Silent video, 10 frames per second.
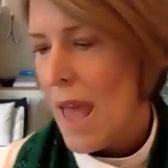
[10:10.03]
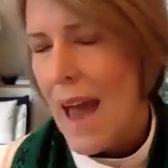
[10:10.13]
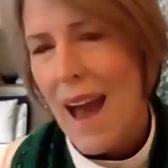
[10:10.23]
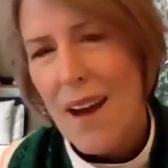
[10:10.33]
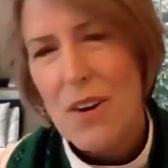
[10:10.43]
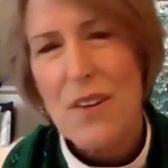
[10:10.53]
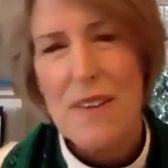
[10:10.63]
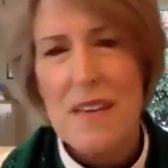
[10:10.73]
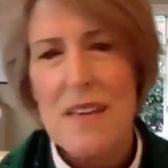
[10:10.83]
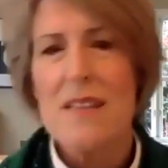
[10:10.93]
How did
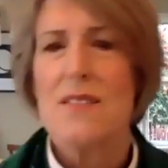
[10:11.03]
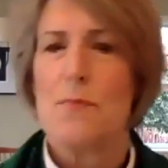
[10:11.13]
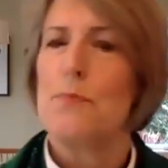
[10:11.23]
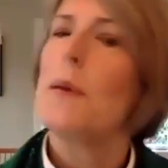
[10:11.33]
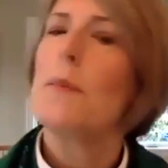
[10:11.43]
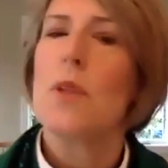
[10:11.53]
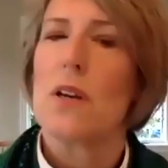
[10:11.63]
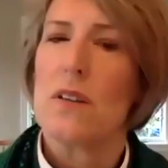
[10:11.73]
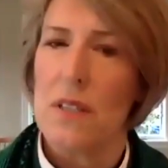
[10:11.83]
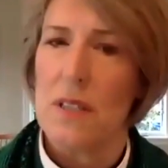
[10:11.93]
these
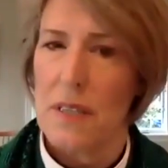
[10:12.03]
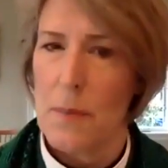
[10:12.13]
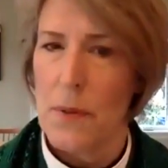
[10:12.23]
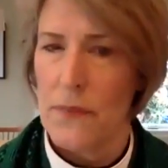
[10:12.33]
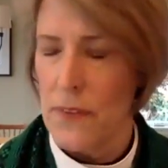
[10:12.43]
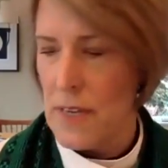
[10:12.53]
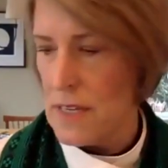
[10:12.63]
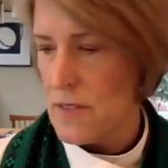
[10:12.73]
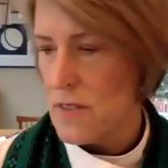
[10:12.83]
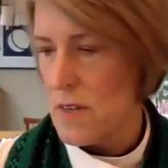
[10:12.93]
biblical
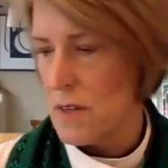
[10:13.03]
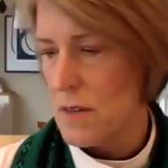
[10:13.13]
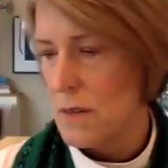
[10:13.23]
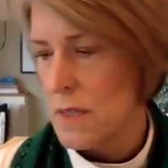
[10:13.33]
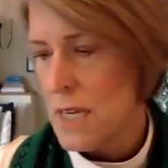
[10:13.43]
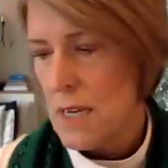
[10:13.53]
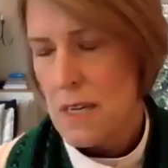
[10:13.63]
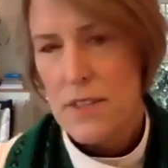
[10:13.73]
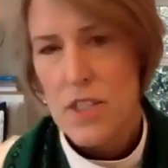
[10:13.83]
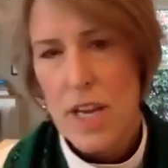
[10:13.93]
epiphanies, though,
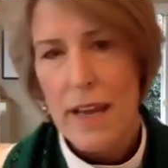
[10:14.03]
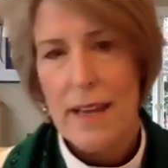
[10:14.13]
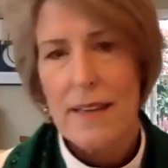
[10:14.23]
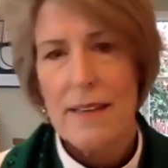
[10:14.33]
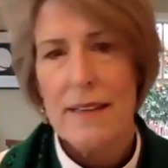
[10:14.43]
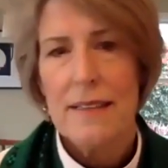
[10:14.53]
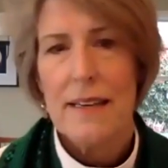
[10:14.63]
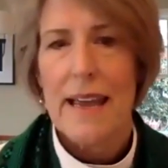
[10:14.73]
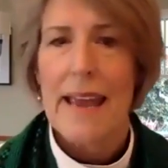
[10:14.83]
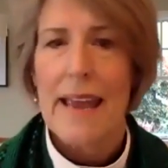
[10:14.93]
shed
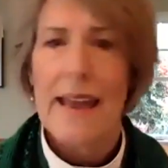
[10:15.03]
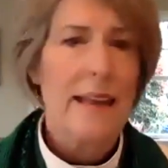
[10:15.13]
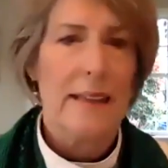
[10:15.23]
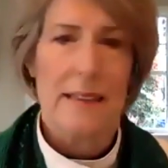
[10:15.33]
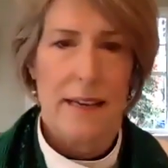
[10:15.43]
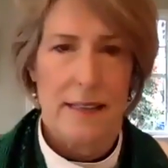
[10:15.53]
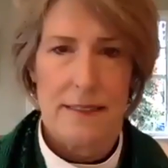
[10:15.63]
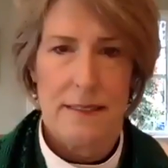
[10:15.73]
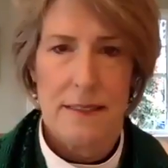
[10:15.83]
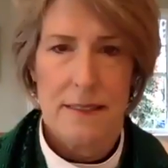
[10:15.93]
any
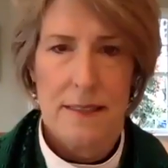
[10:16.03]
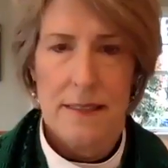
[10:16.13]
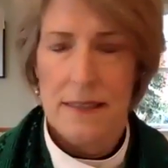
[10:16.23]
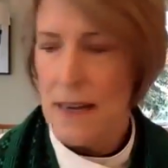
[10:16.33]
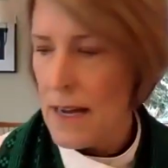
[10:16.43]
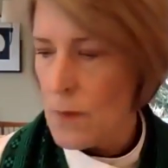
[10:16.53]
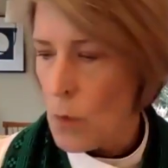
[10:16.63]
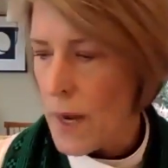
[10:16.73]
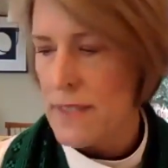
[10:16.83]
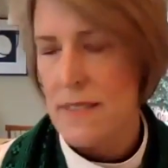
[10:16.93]
light on
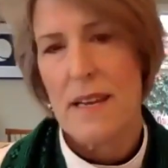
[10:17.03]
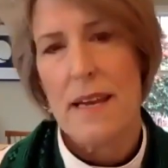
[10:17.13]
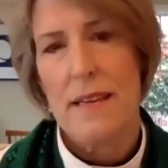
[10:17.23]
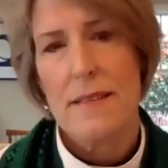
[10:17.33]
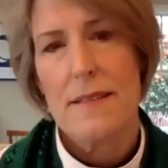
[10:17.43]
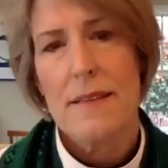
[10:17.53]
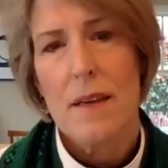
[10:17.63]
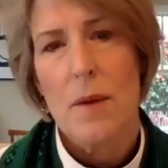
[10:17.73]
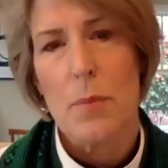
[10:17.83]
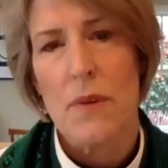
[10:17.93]
Wednesday's
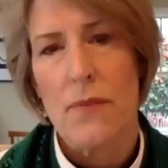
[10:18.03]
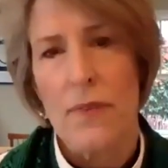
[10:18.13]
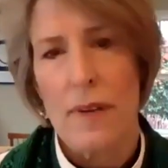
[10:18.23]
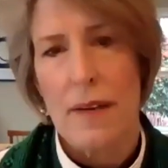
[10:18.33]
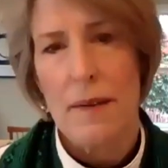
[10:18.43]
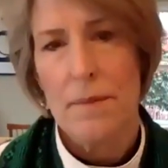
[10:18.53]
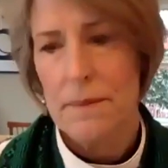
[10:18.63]
epiphany?